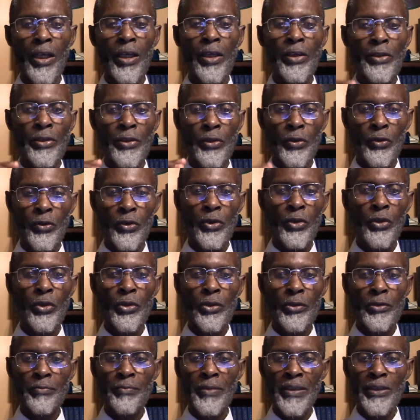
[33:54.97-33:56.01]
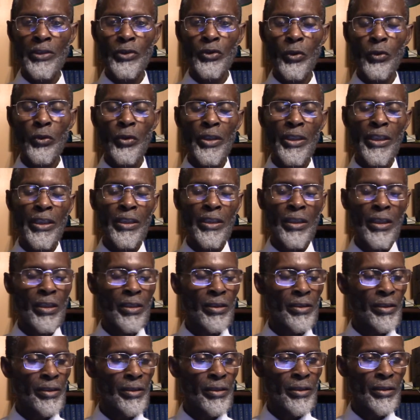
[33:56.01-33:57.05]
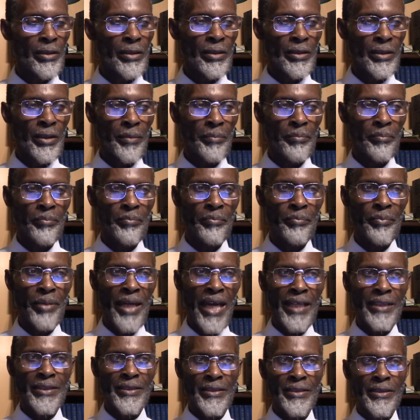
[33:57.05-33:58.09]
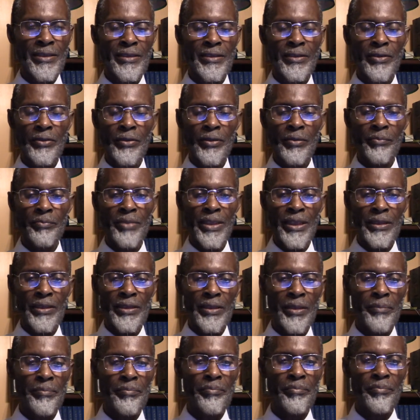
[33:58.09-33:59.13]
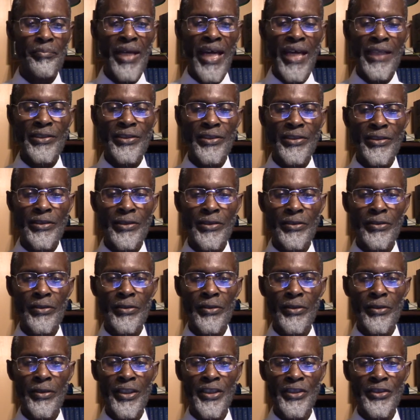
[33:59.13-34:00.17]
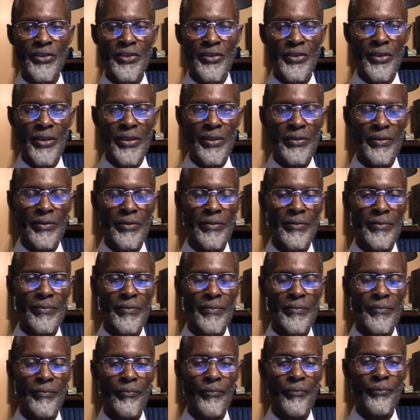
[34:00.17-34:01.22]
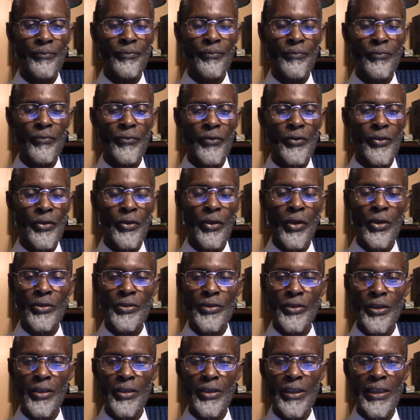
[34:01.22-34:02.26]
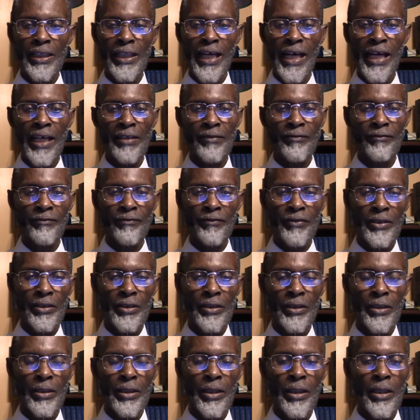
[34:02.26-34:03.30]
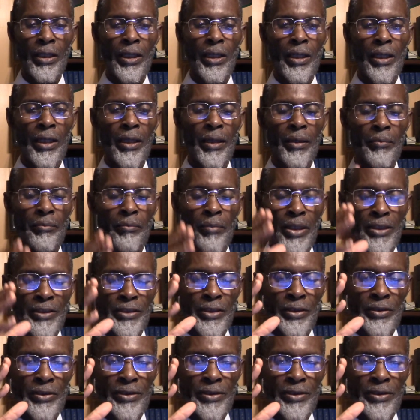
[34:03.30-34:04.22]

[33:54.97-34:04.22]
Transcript: You could be doing the best, being the best Christian throughout your life, but you